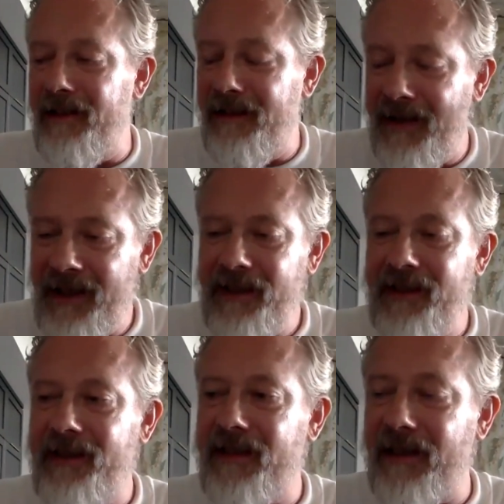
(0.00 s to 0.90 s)

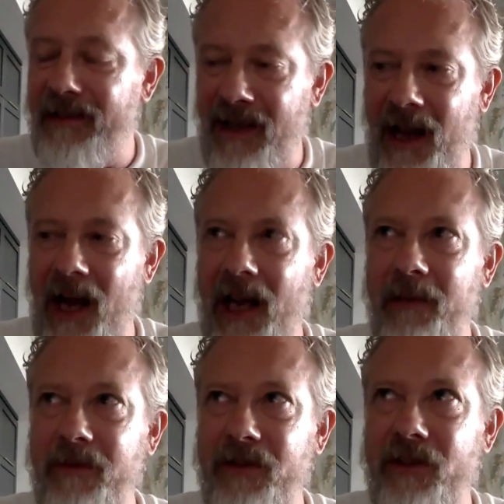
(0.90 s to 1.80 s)
these
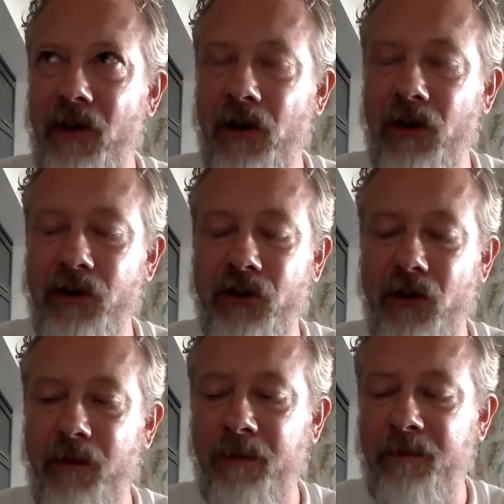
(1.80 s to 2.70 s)
times are
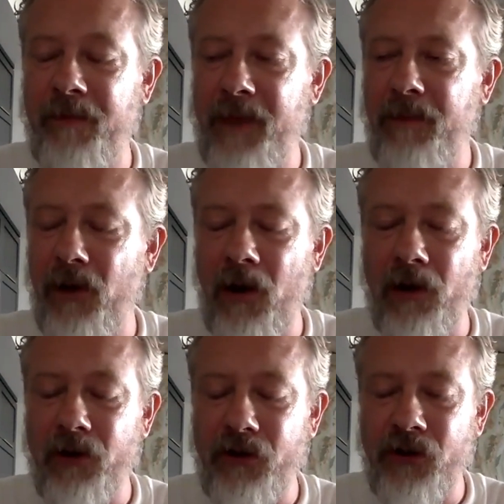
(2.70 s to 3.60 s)
so, people
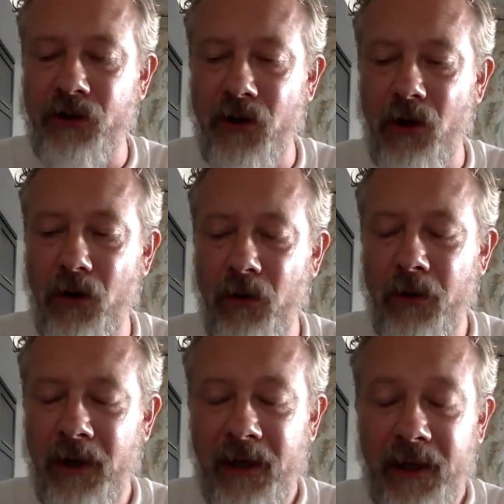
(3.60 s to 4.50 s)
are so,